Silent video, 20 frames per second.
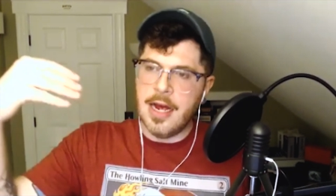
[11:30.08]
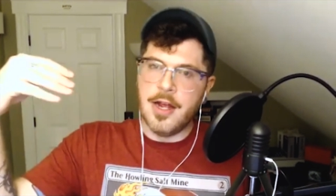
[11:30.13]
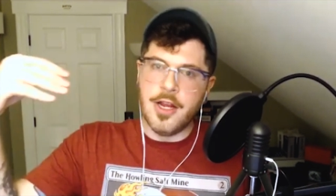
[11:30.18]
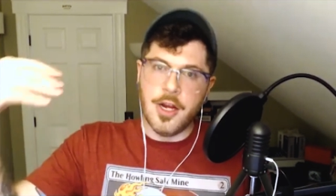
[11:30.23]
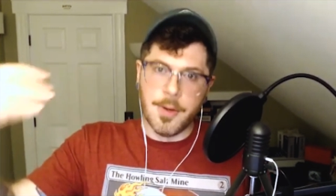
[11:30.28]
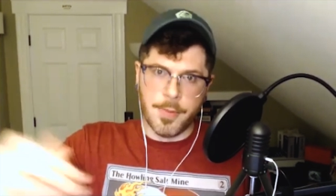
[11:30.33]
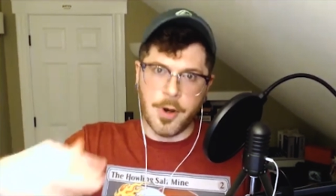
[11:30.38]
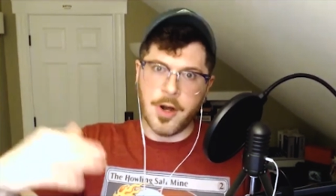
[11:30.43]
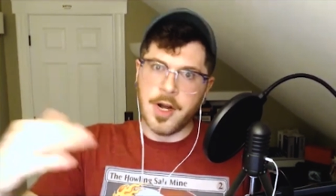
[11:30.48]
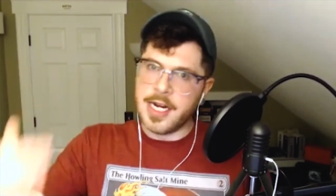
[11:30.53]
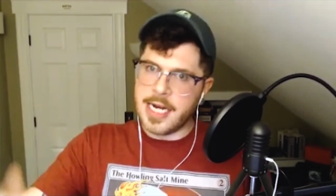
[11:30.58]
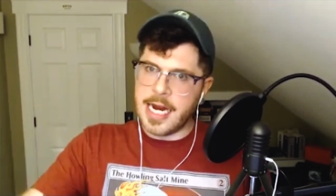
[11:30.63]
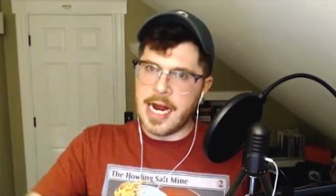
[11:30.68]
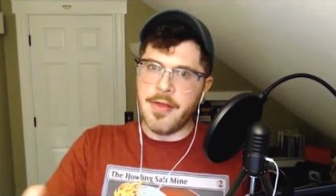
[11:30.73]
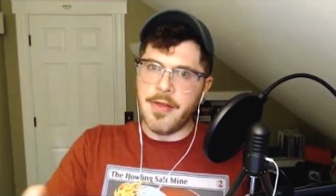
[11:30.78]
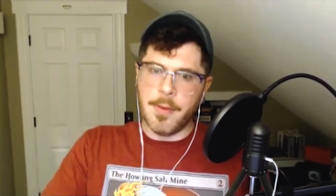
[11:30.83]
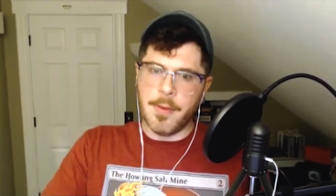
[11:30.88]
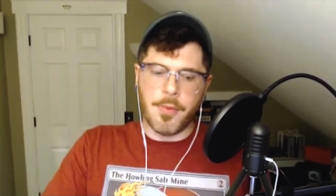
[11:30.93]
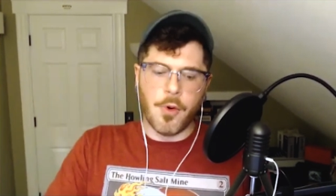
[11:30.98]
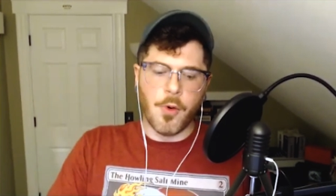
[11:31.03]
you're burning
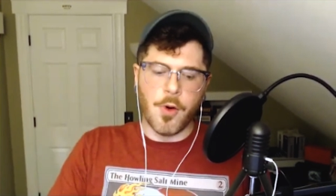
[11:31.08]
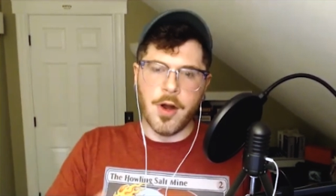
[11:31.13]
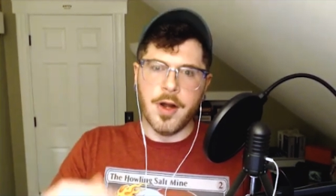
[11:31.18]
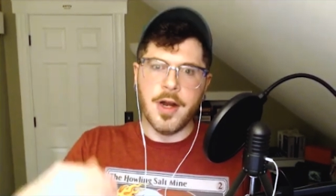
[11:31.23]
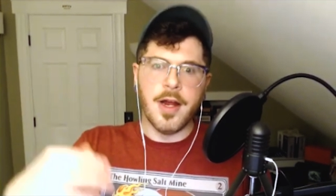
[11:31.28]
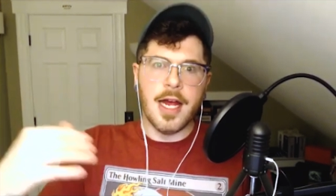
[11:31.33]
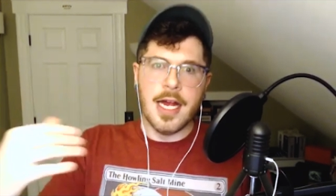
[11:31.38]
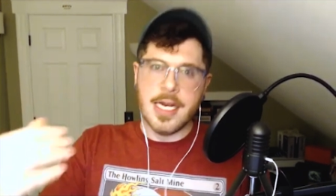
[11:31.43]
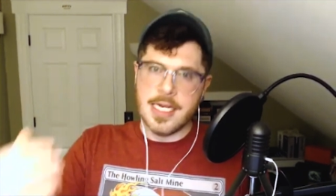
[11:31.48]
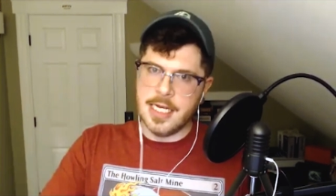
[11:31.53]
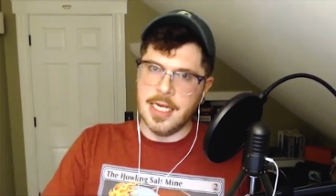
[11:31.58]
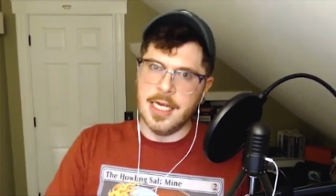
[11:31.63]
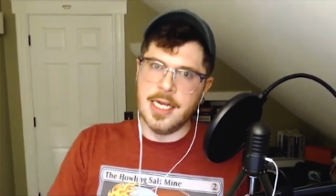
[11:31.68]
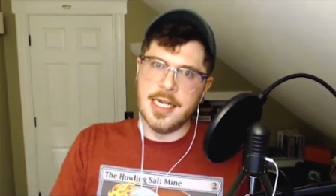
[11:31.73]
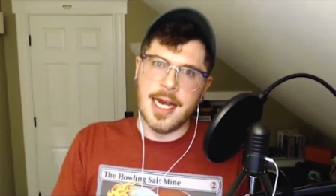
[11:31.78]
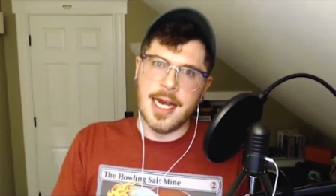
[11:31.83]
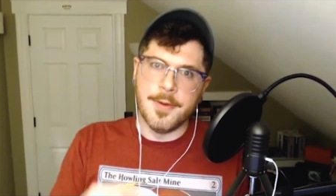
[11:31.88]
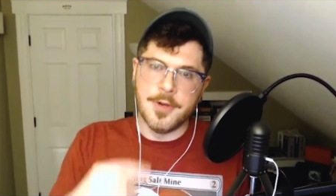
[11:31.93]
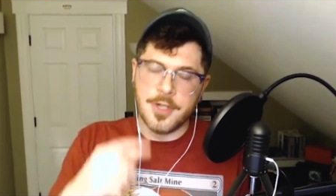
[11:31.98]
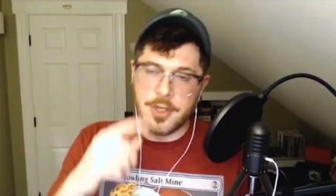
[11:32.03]
down the board and dealing
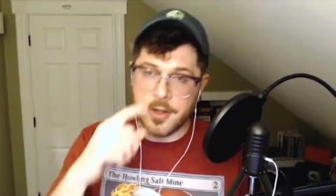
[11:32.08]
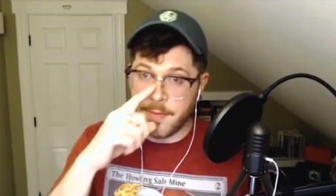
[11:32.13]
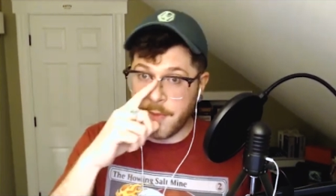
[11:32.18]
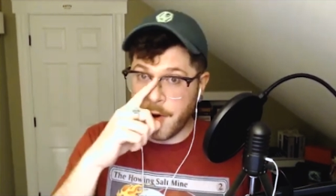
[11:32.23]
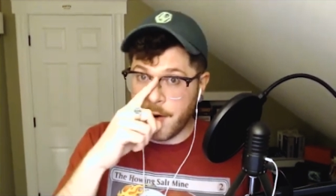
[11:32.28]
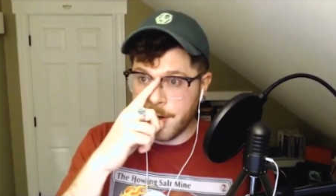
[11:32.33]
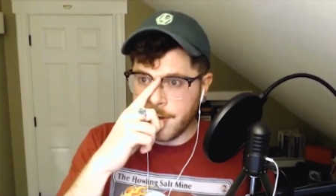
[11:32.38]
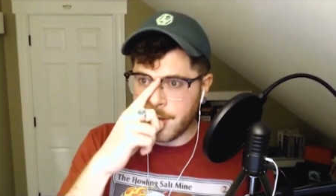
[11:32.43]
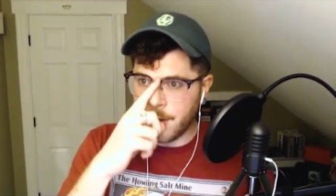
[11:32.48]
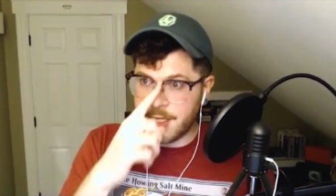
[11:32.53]
damage to your opponents.